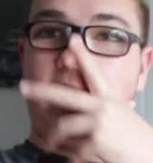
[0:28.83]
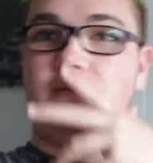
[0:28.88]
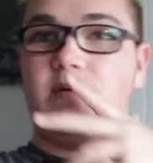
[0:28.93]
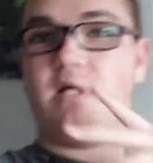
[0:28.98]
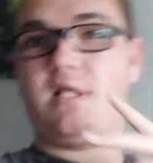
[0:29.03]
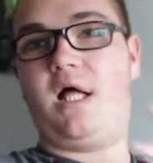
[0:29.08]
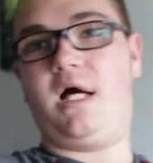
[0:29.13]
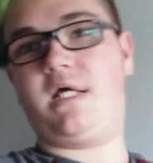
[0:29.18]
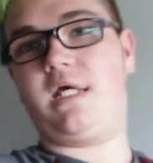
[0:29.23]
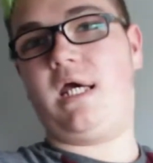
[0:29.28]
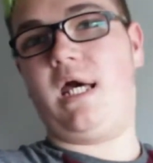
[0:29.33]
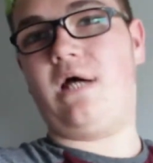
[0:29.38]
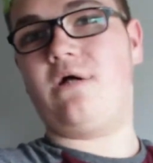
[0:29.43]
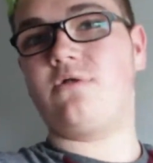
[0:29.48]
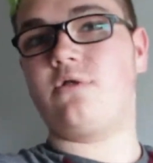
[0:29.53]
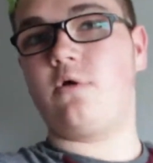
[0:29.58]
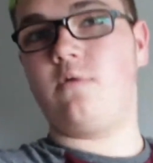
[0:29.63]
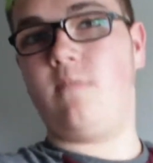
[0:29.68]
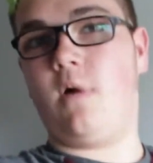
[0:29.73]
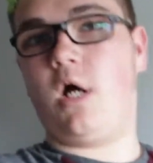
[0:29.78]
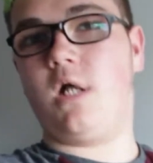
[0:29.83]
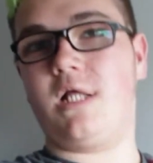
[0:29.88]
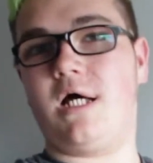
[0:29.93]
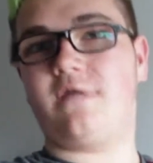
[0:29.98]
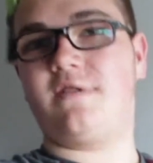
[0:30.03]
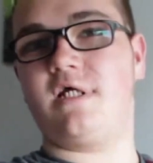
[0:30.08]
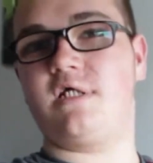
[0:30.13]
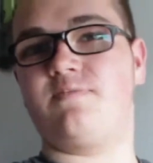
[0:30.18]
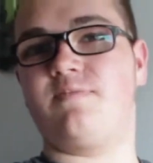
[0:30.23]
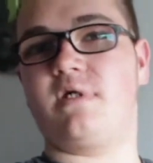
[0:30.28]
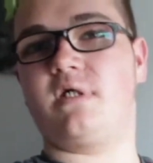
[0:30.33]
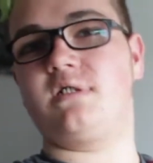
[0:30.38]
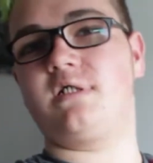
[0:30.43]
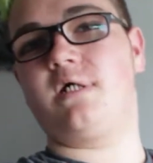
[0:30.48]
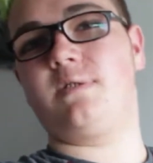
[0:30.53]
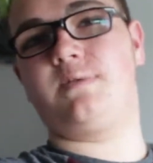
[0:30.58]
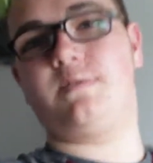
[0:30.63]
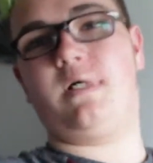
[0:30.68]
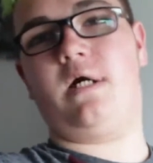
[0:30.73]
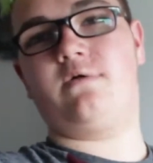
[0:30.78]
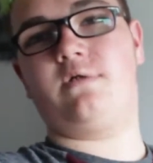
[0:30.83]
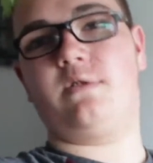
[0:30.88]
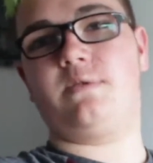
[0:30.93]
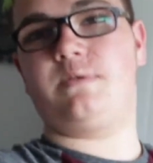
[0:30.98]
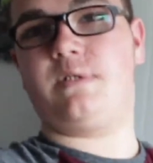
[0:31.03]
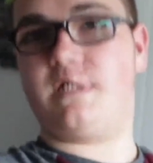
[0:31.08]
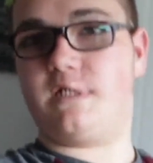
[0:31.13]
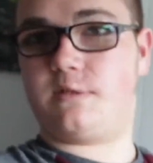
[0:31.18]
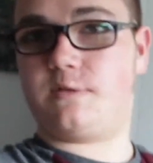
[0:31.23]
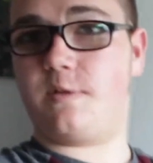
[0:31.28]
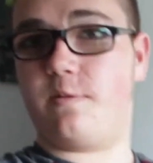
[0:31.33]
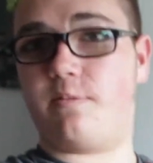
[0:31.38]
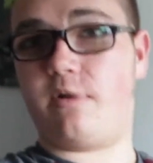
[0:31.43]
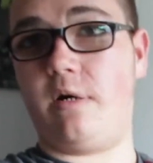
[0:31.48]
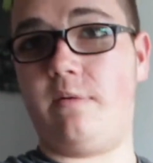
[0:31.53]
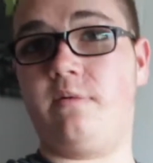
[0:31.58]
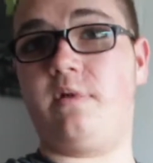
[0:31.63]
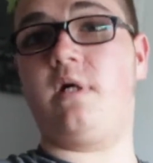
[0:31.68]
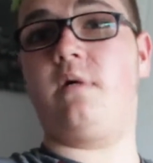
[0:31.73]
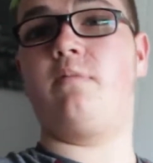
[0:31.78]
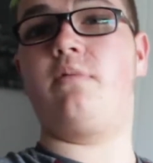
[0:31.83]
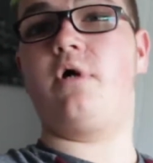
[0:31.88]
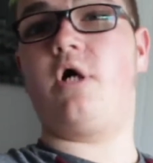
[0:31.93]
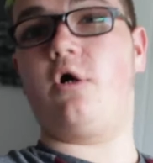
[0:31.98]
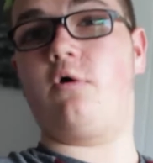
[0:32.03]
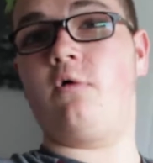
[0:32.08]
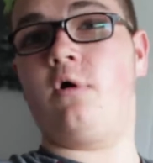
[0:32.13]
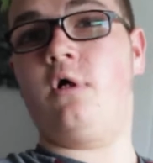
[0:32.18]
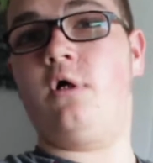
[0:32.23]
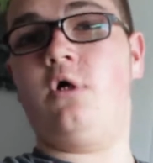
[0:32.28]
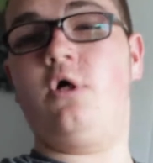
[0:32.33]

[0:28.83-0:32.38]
If you like it, I'll do more like this because I've found a fix for Premiere Pro.